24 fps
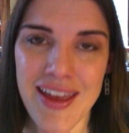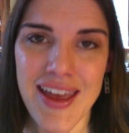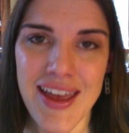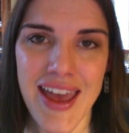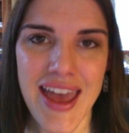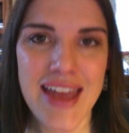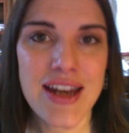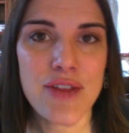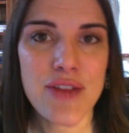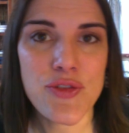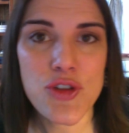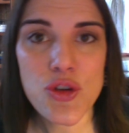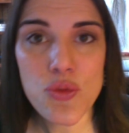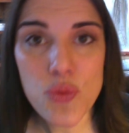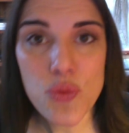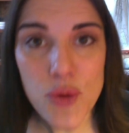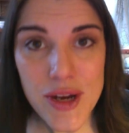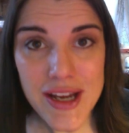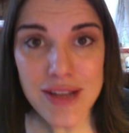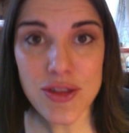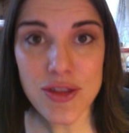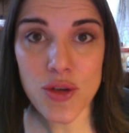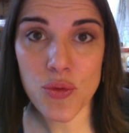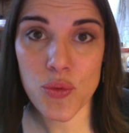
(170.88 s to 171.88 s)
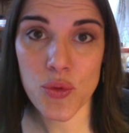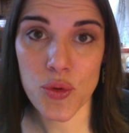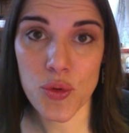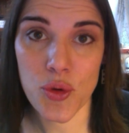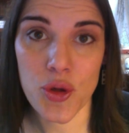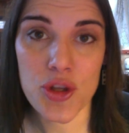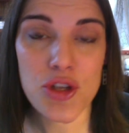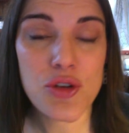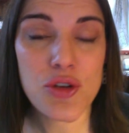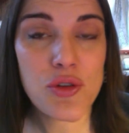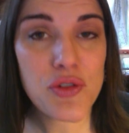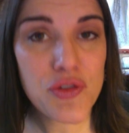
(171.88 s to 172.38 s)
And if you read the
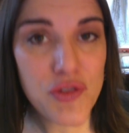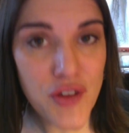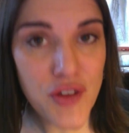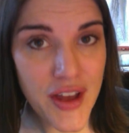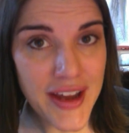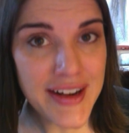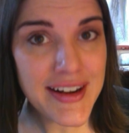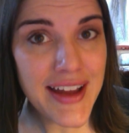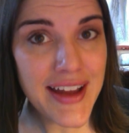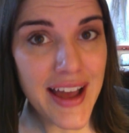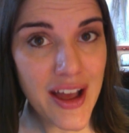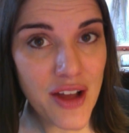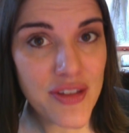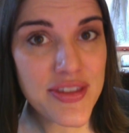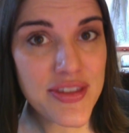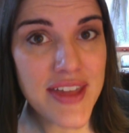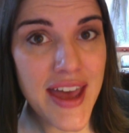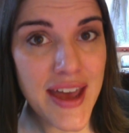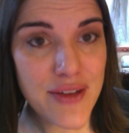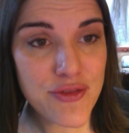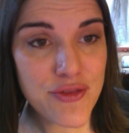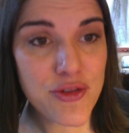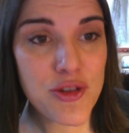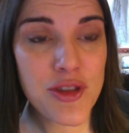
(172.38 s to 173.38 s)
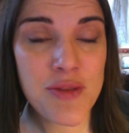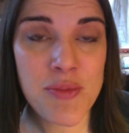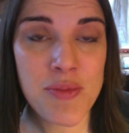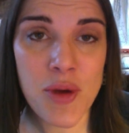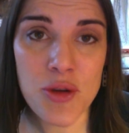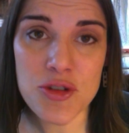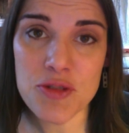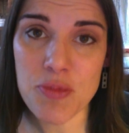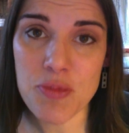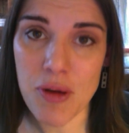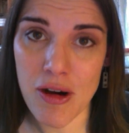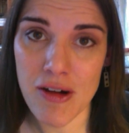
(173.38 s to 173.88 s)
rule, you'll find out that for the
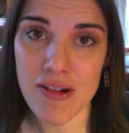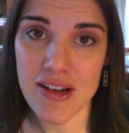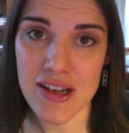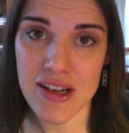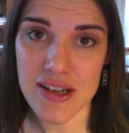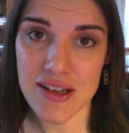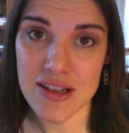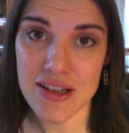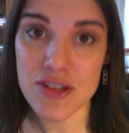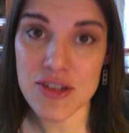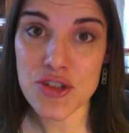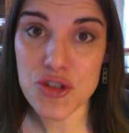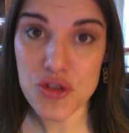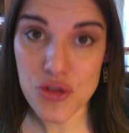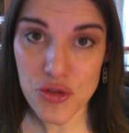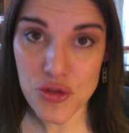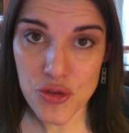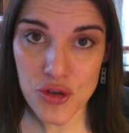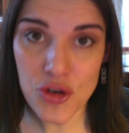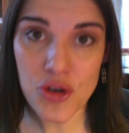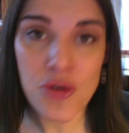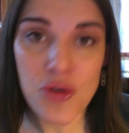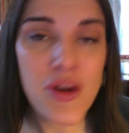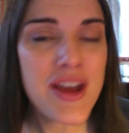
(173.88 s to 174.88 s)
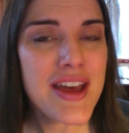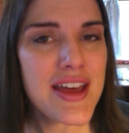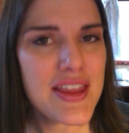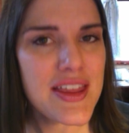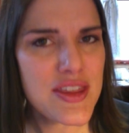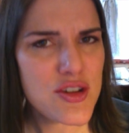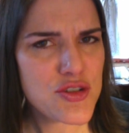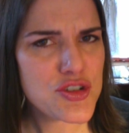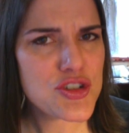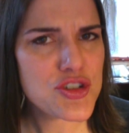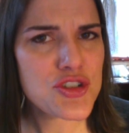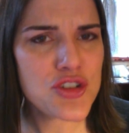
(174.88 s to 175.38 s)
most part it is true.
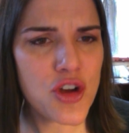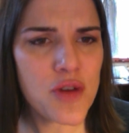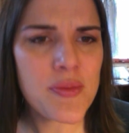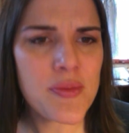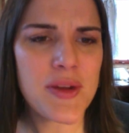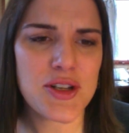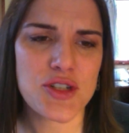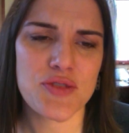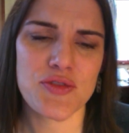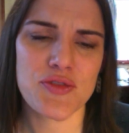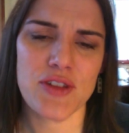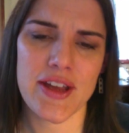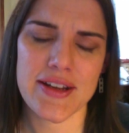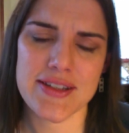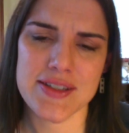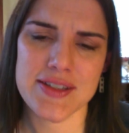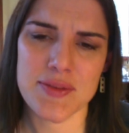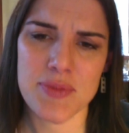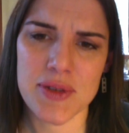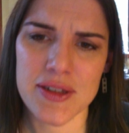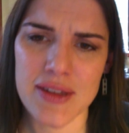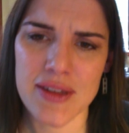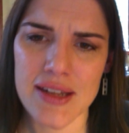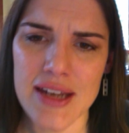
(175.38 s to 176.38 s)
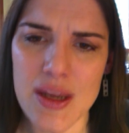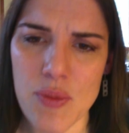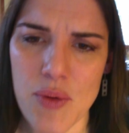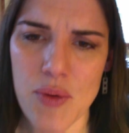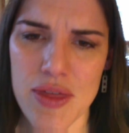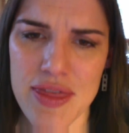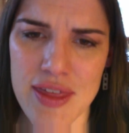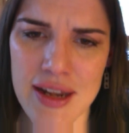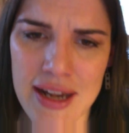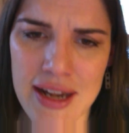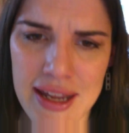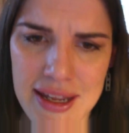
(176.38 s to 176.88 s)
There's so much flexibility
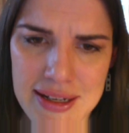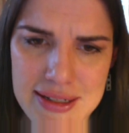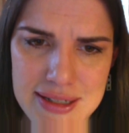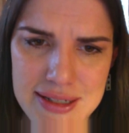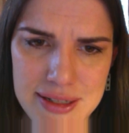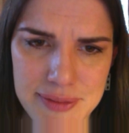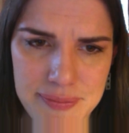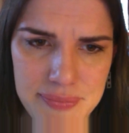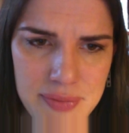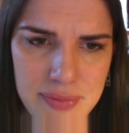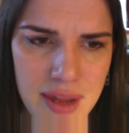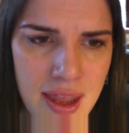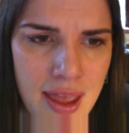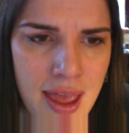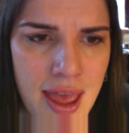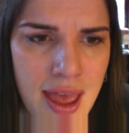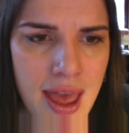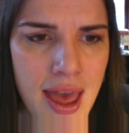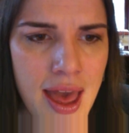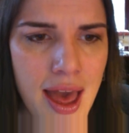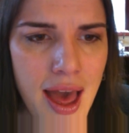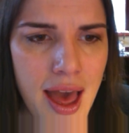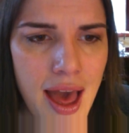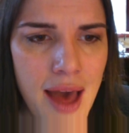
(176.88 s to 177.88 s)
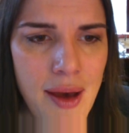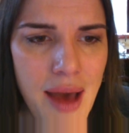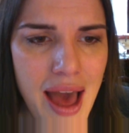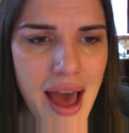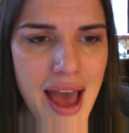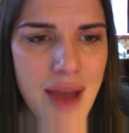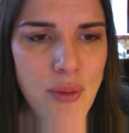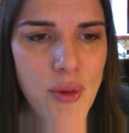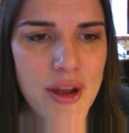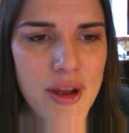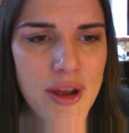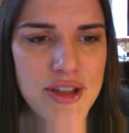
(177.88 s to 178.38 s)
within it. Uh,
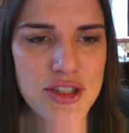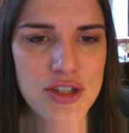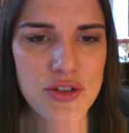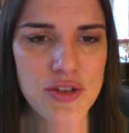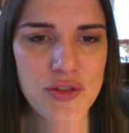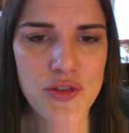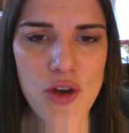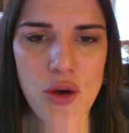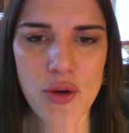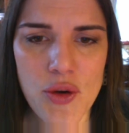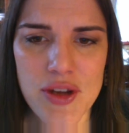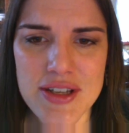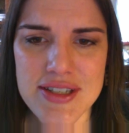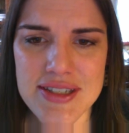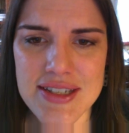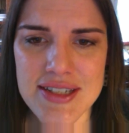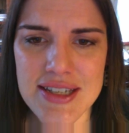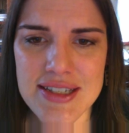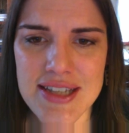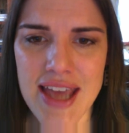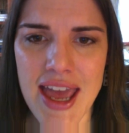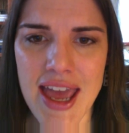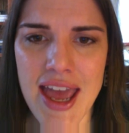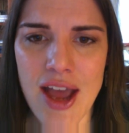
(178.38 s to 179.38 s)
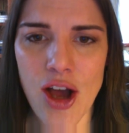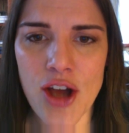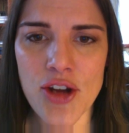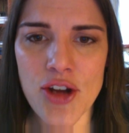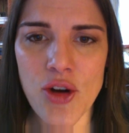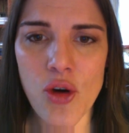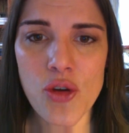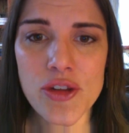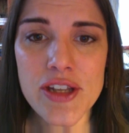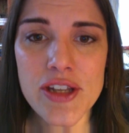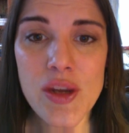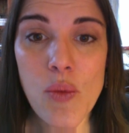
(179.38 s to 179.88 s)
I want to focus today on
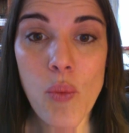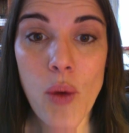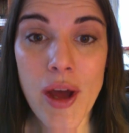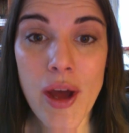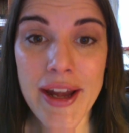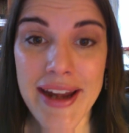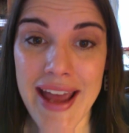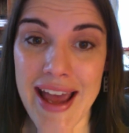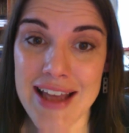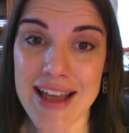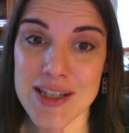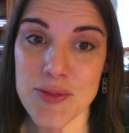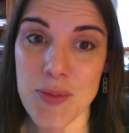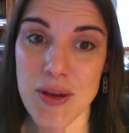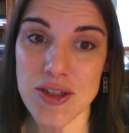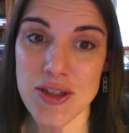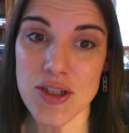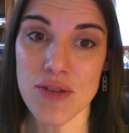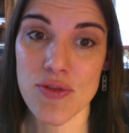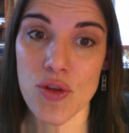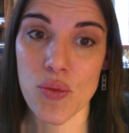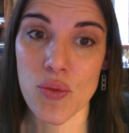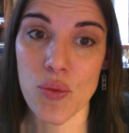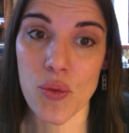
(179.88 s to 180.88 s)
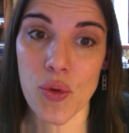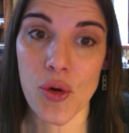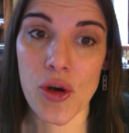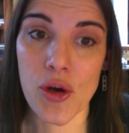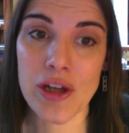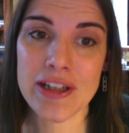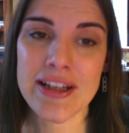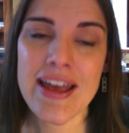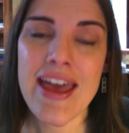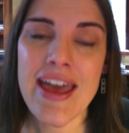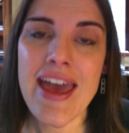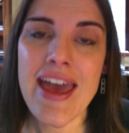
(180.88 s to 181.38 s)
only one aspect of the rule,